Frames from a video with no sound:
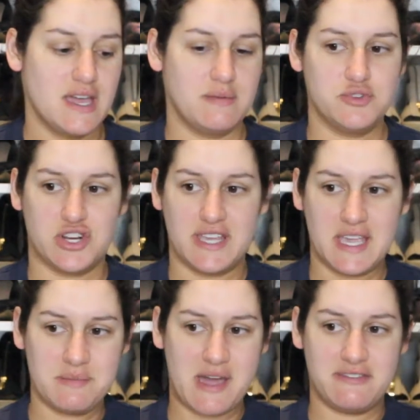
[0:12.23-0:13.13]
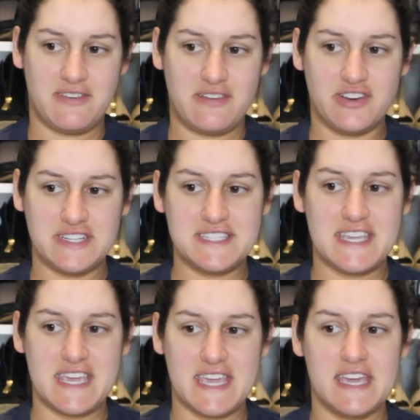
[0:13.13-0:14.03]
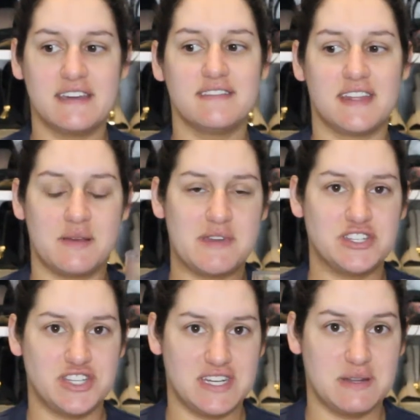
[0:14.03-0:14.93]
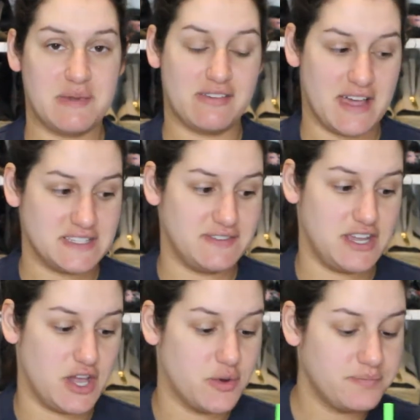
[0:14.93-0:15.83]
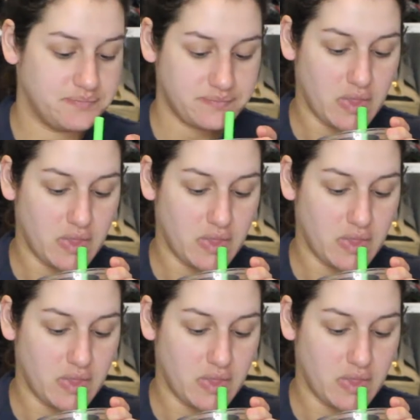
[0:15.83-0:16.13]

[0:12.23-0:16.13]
I'm drinking my favorite tea that I mentioned in my last video.